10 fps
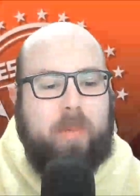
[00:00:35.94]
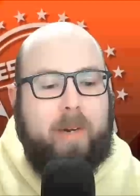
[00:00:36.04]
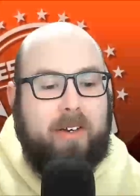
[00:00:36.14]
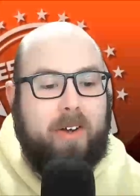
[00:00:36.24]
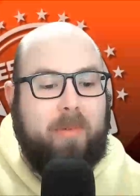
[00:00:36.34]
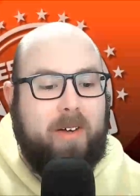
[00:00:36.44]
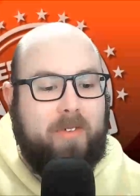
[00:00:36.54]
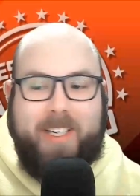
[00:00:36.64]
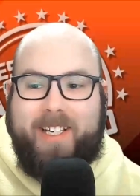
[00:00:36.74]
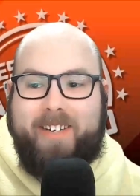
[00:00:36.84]
Oh my god, my
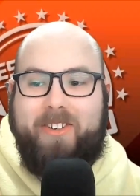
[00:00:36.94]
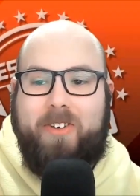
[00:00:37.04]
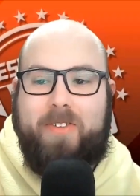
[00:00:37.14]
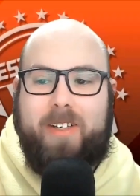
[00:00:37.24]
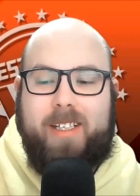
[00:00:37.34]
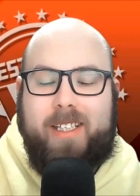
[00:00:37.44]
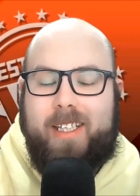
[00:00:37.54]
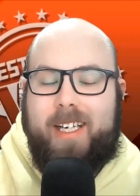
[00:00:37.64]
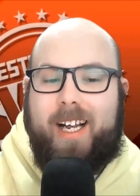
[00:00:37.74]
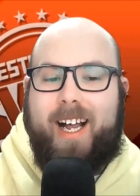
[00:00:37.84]
voice sounds awful.
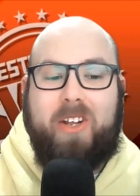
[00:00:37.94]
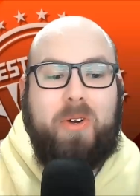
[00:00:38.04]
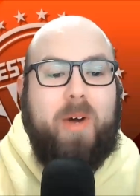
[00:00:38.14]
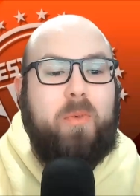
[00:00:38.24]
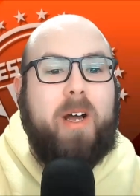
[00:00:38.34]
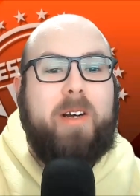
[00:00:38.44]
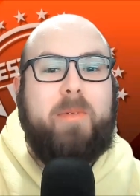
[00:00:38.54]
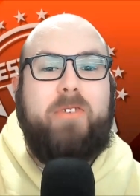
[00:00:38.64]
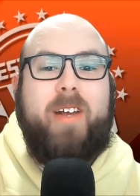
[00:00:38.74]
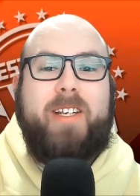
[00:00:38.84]
Uh, hello and welcome
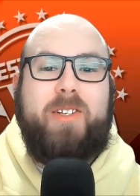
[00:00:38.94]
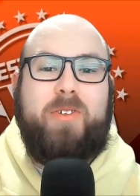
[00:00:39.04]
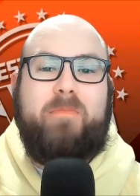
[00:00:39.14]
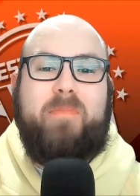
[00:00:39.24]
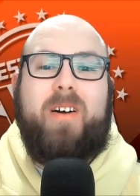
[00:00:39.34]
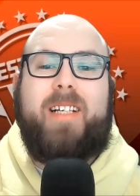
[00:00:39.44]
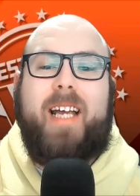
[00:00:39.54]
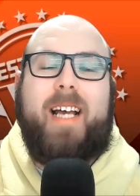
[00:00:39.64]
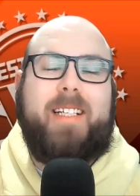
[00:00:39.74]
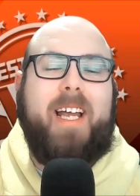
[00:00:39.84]
to the WrestleZone
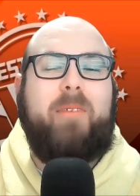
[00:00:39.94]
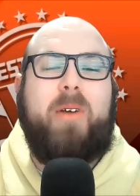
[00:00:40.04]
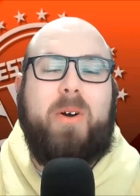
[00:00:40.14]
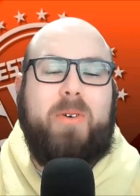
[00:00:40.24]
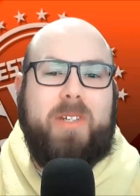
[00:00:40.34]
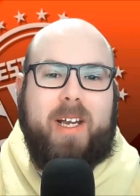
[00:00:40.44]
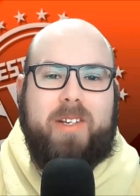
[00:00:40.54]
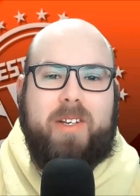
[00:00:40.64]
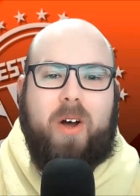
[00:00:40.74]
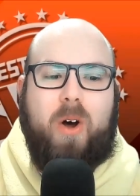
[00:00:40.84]
podcast. I'm your host,
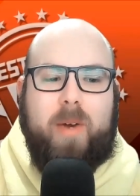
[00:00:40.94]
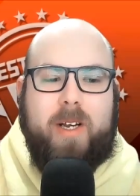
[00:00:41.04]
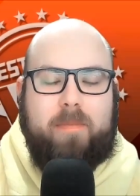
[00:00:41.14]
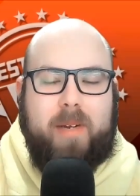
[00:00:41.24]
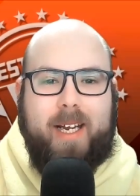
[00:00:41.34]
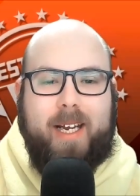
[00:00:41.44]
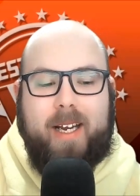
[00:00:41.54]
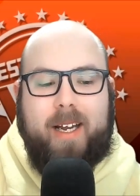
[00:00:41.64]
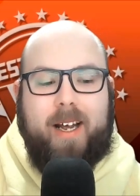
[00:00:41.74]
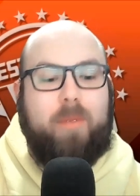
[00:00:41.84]
as always, Billy.
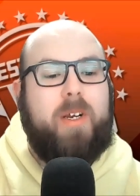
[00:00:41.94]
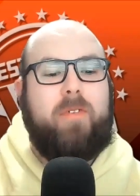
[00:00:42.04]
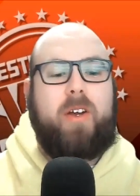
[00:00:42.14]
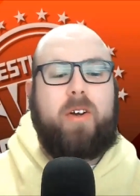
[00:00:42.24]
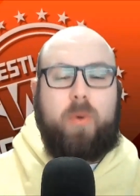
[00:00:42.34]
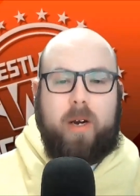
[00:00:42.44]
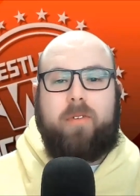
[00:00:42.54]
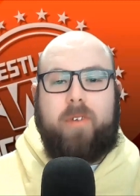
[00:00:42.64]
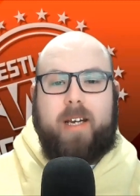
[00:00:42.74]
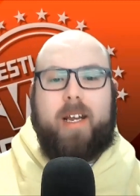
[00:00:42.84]
I'm giving you a
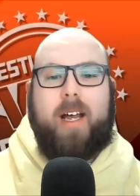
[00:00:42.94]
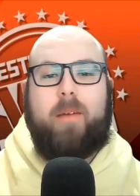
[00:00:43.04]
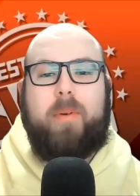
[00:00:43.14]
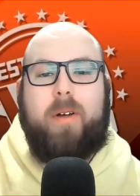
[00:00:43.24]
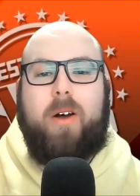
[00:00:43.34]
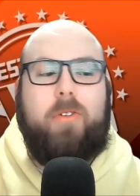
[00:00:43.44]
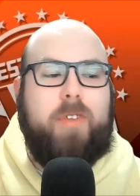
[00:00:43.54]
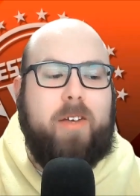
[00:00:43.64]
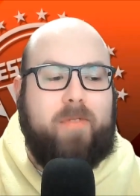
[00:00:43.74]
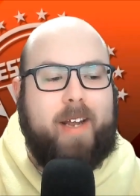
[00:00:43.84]
quick recap of
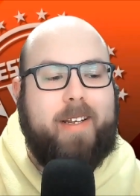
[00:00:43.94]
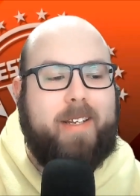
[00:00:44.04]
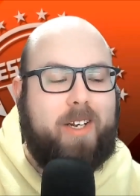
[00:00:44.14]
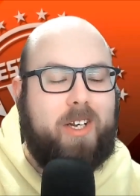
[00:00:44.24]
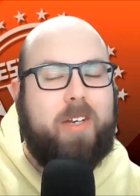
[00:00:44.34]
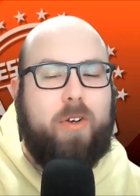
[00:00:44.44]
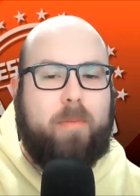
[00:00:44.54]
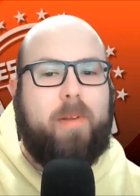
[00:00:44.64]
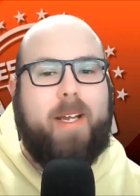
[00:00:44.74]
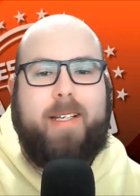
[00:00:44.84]
the events that just
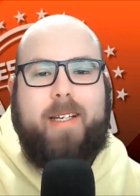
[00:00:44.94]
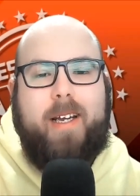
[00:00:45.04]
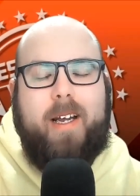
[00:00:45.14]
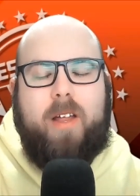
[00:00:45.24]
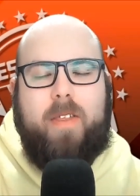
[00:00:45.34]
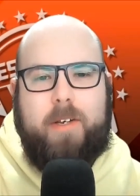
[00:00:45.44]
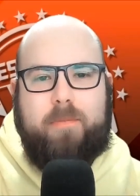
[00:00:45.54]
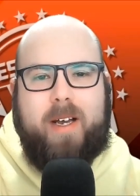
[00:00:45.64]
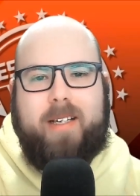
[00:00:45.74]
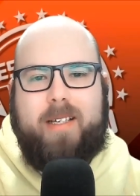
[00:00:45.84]
took place this
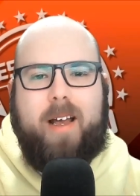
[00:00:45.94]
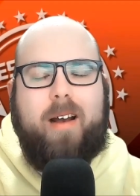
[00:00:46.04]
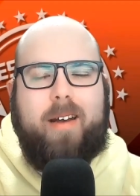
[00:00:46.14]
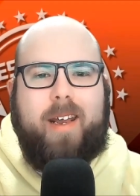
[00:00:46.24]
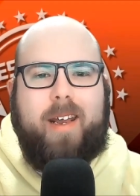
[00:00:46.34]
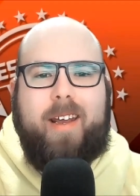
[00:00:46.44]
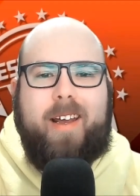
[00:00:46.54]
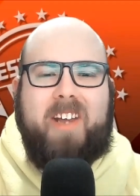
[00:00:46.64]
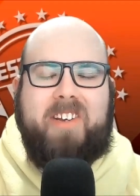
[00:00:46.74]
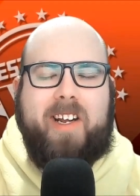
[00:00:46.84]
past Saturday
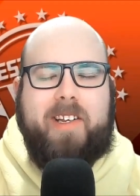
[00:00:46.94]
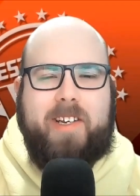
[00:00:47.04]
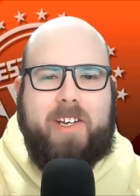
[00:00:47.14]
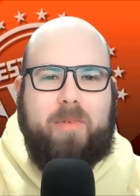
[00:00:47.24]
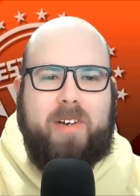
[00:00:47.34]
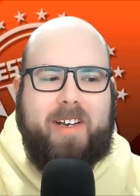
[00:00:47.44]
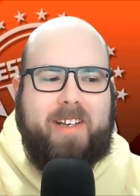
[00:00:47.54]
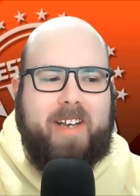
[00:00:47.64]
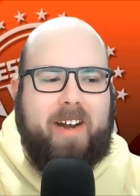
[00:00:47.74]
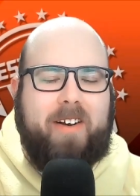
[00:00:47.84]
at Deanston Community
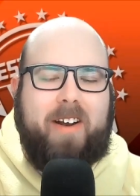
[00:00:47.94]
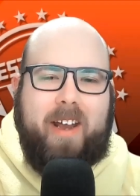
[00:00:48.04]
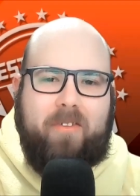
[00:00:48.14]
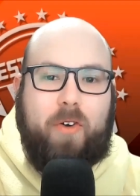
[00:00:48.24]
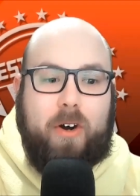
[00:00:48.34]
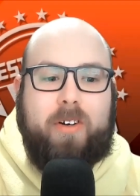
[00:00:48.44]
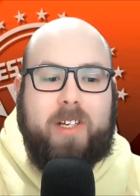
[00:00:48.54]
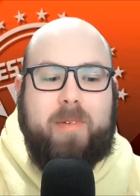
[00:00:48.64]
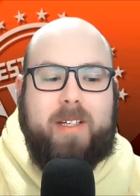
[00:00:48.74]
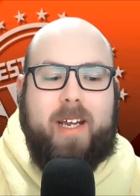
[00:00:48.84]
Centre for
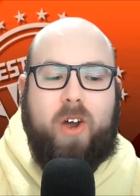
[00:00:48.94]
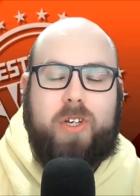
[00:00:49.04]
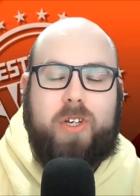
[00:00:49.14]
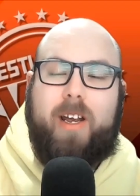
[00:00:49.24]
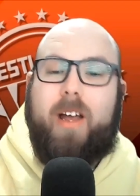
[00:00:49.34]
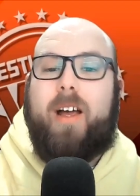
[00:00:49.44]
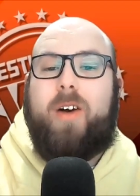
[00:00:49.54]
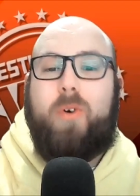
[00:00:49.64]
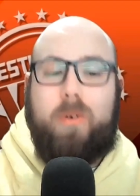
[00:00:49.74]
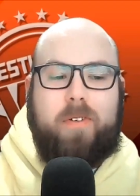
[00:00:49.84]
Christmas Chaos.
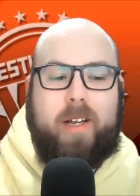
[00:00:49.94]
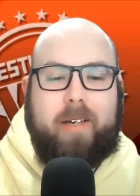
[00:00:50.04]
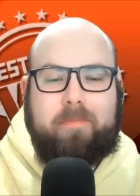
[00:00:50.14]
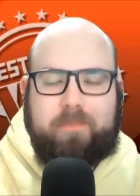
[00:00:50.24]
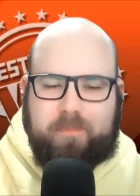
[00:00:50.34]
Hopefully,